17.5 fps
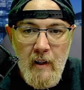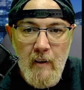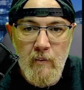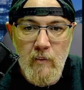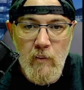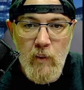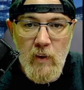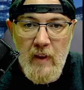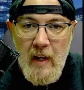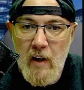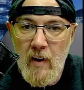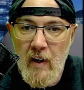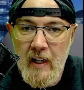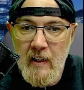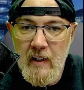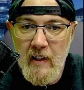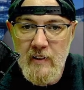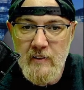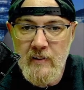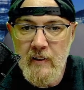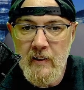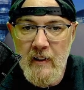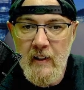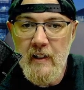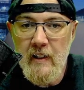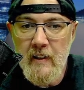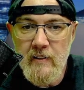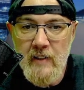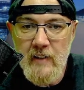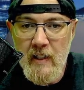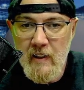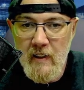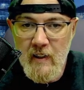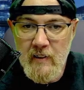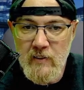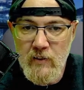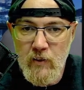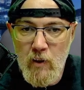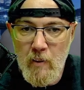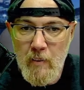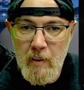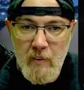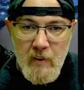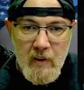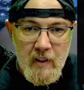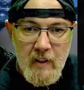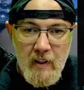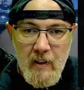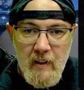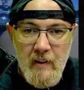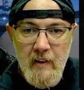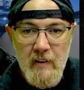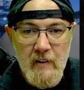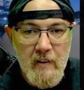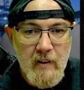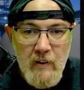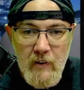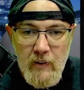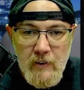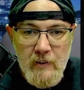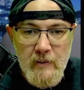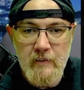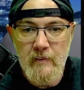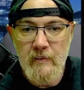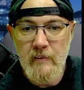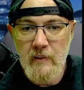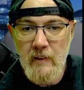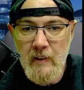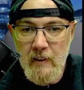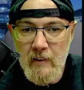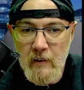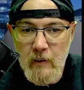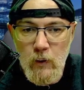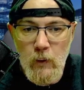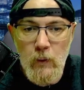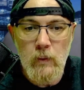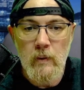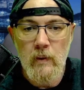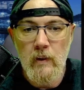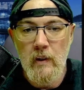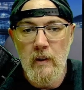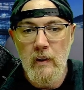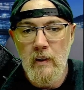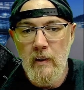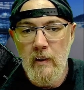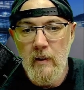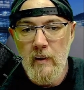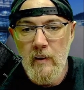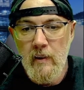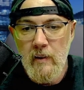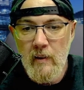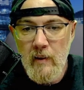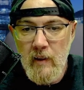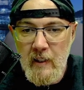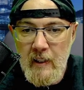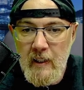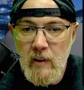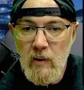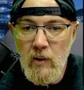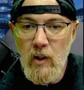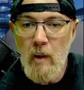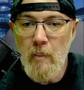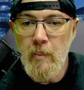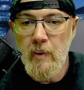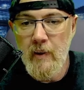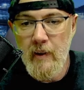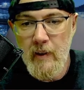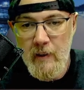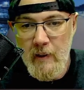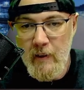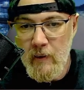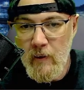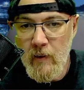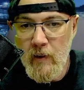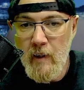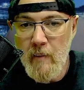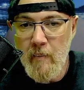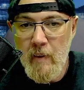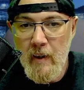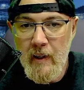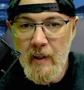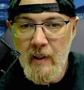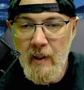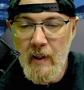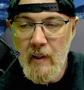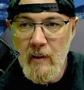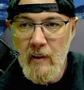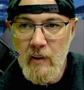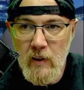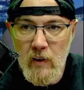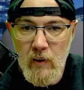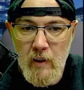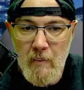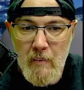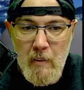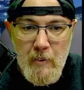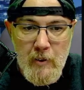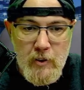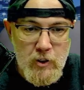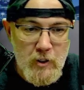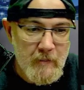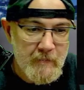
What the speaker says: without ADSing than he is ADS, so I'm able to get in, get the kill, get the loot, heal up, and then go get my picture.